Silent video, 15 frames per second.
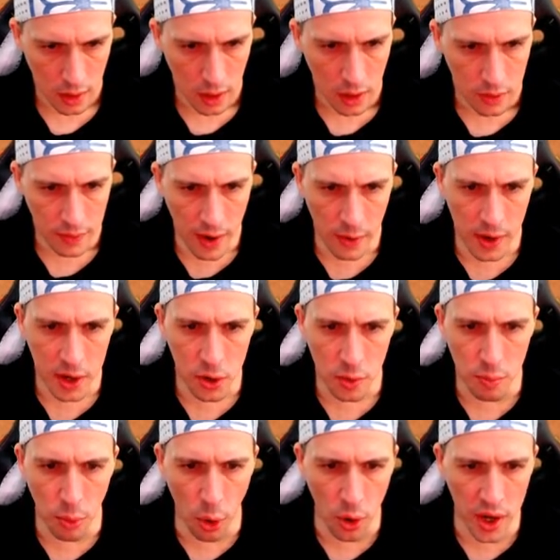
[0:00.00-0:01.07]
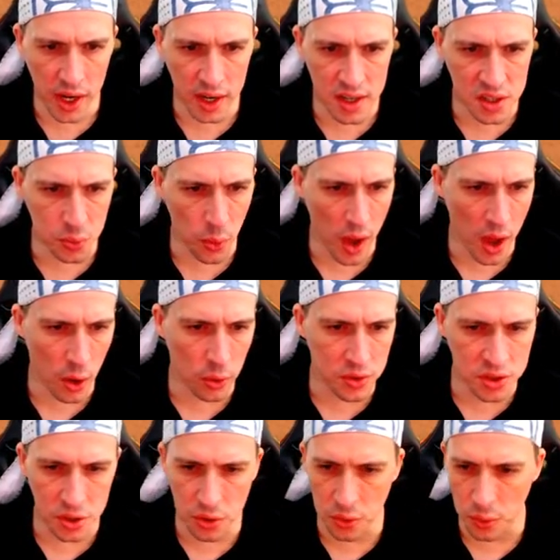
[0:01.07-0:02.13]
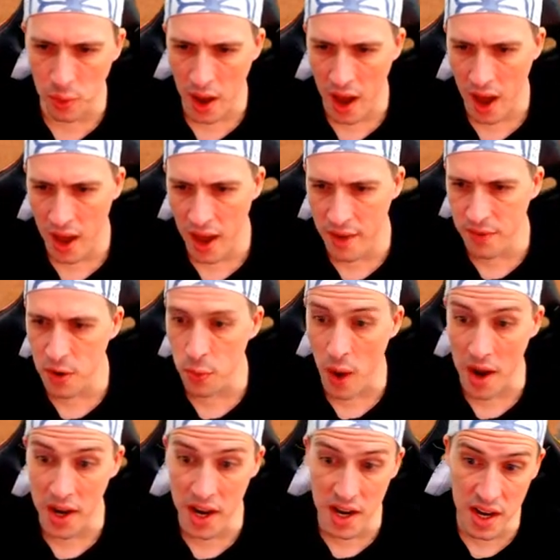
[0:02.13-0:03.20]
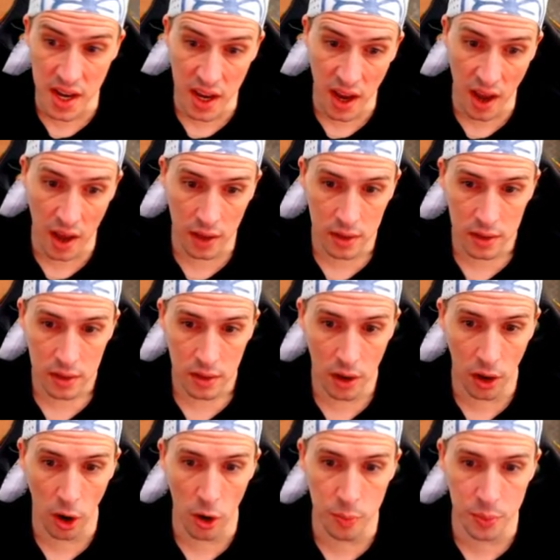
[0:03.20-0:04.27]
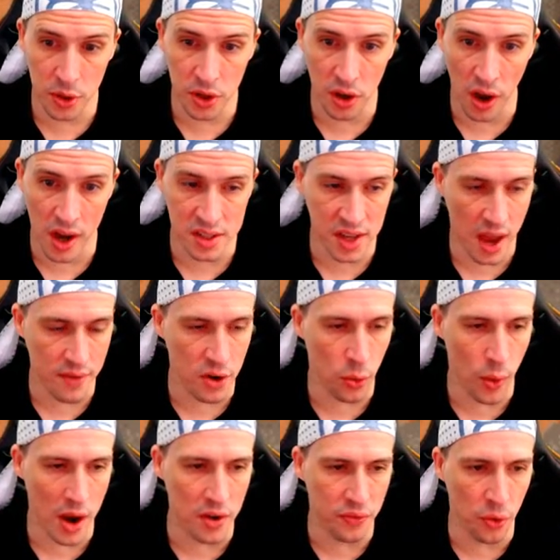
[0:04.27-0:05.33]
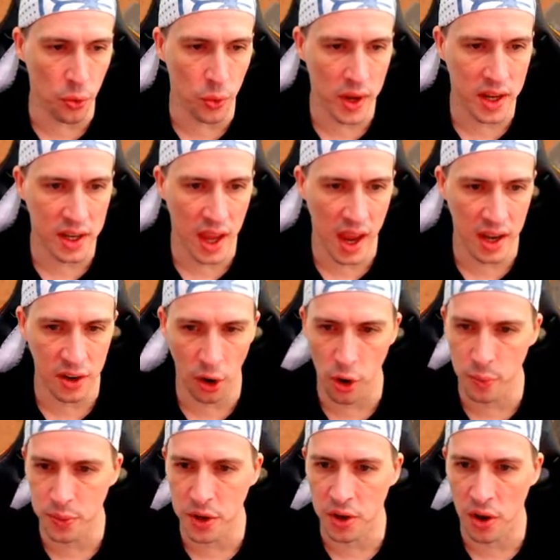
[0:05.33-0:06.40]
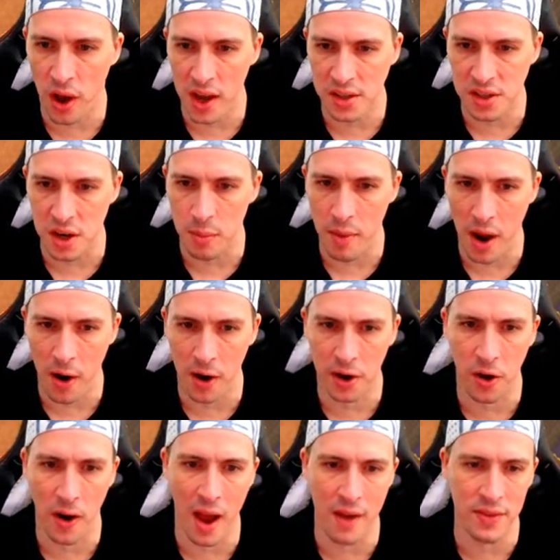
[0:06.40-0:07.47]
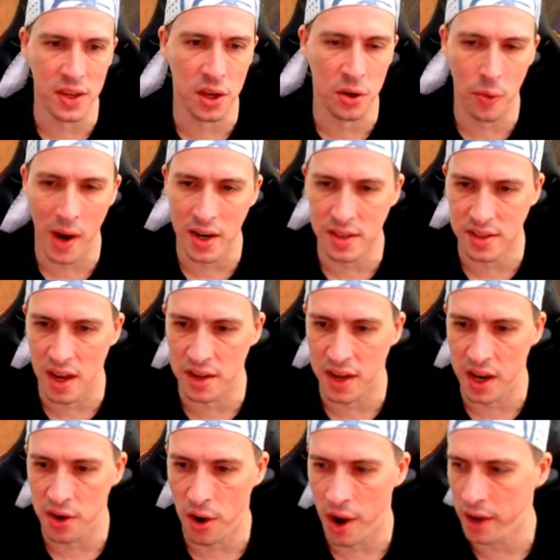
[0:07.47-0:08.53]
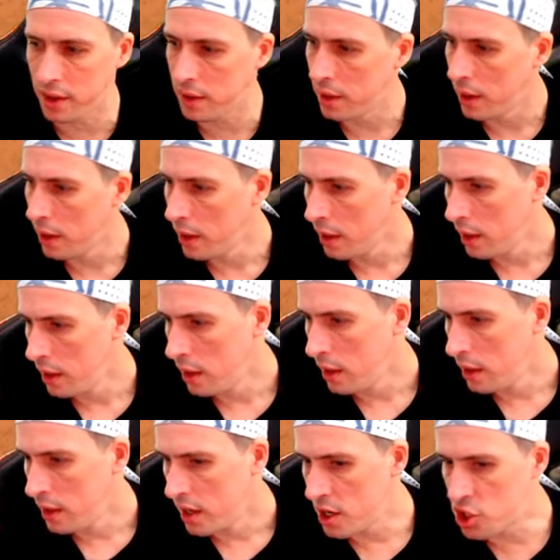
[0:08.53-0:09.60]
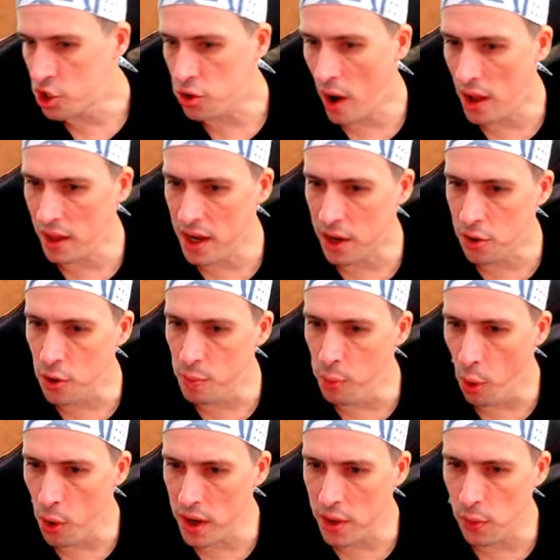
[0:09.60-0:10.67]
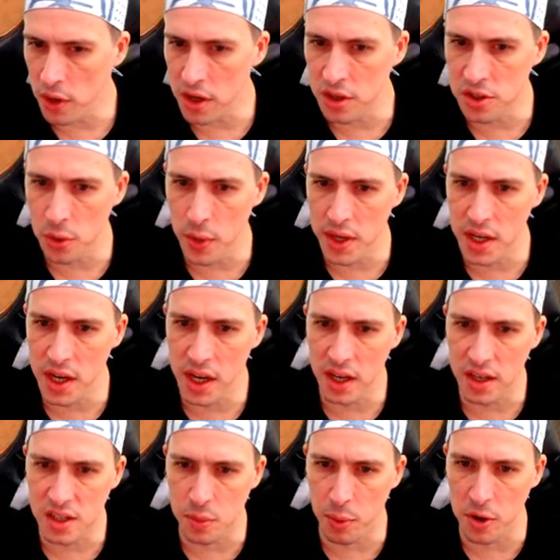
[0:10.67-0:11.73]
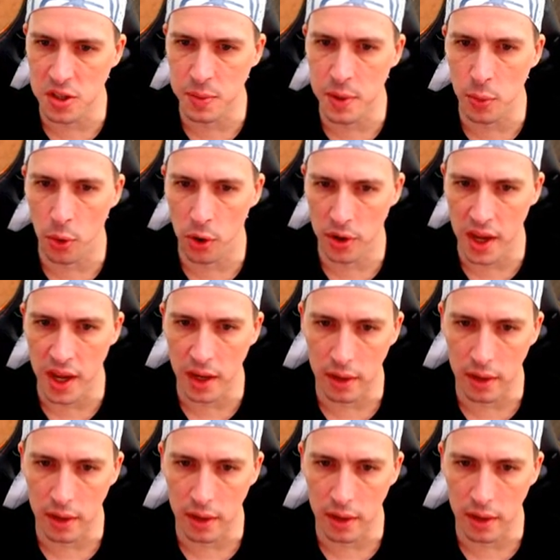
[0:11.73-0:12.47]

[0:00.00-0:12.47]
Very good morning as well to everyone in here. I hope you guys are having a wonderful weekend. Hope you guys in America are having a great Sunday night. Australia, good morning. What are you doing in here? You're supposed to be working.